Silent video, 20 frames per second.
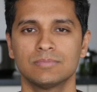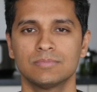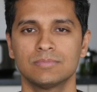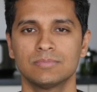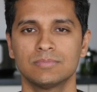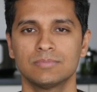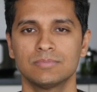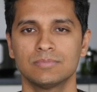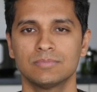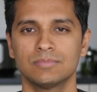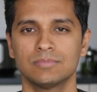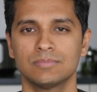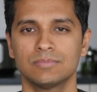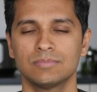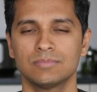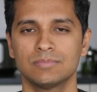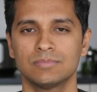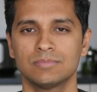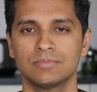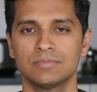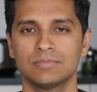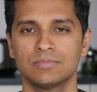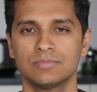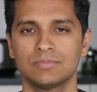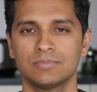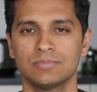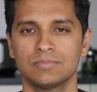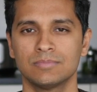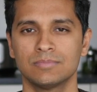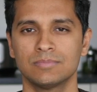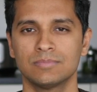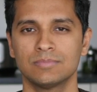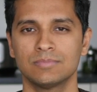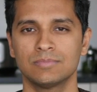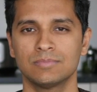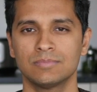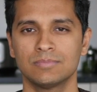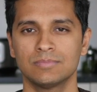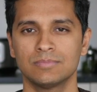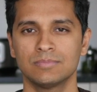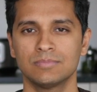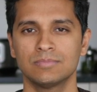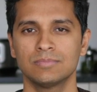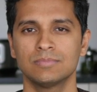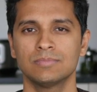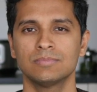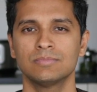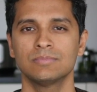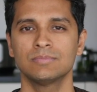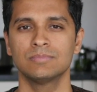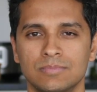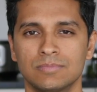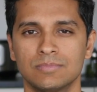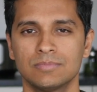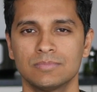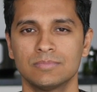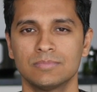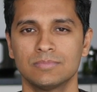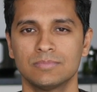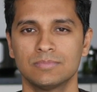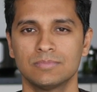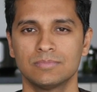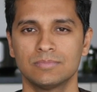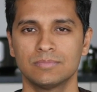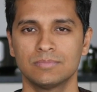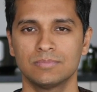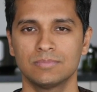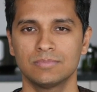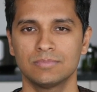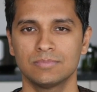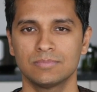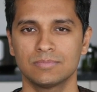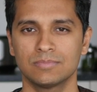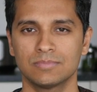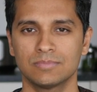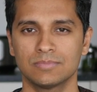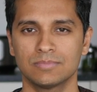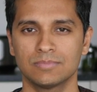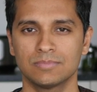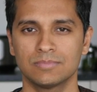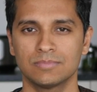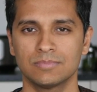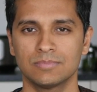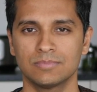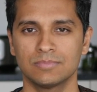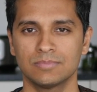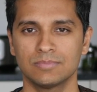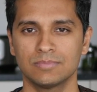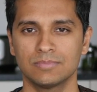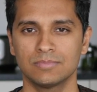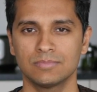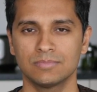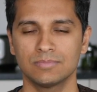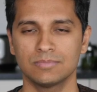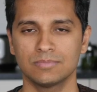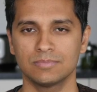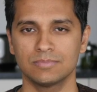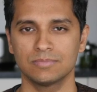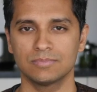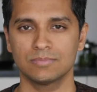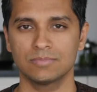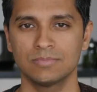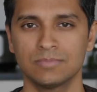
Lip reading: [no speech]